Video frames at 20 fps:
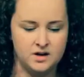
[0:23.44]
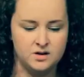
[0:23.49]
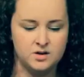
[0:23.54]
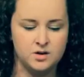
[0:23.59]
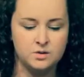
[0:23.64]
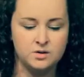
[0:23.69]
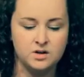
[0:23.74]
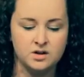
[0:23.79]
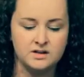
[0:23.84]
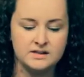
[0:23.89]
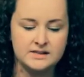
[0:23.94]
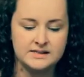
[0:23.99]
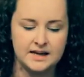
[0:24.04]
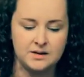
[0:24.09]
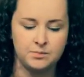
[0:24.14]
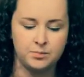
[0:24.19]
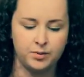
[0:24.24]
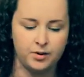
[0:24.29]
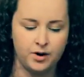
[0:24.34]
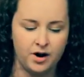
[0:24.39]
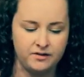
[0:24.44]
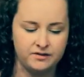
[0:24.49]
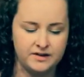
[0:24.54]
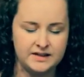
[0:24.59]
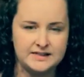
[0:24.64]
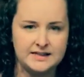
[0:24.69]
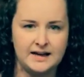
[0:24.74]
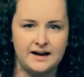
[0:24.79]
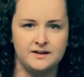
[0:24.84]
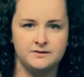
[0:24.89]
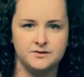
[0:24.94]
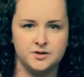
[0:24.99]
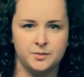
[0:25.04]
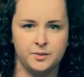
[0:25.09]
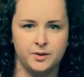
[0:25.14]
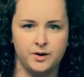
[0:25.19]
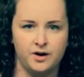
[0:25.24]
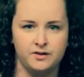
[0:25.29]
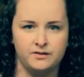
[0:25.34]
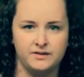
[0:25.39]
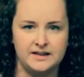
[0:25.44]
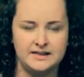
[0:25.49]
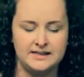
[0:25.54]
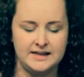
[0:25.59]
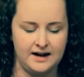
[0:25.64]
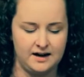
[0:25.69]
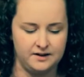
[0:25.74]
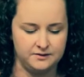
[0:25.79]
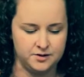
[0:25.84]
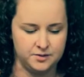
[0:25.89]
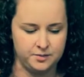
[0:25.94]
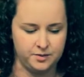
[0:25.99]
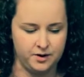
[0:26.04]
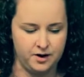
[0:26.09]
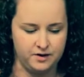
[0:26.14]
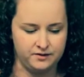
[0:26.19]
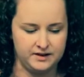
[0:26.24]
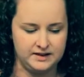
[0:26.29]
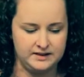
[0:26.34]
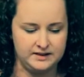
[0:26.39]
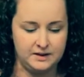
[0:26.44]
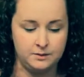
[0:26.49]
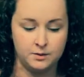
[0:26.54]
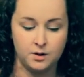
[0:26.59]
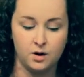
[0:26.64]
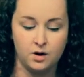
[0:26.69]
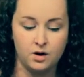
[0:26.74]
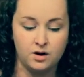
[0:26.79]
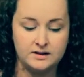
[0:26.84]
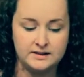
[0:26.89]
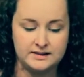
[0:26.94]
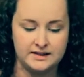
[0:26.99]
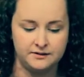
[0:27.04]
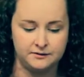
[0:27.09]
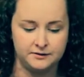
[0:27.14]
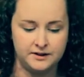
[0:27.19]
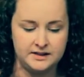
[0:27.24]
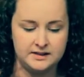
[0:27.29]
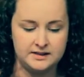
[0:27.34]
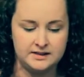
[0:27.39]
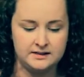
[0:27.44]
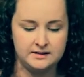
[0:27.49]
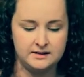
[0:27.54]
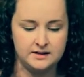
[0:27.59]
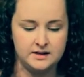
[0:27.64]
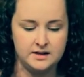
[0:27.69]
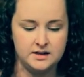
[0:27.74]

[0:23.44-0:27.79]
No, God sent prophet after prophet after prophet. They were all different.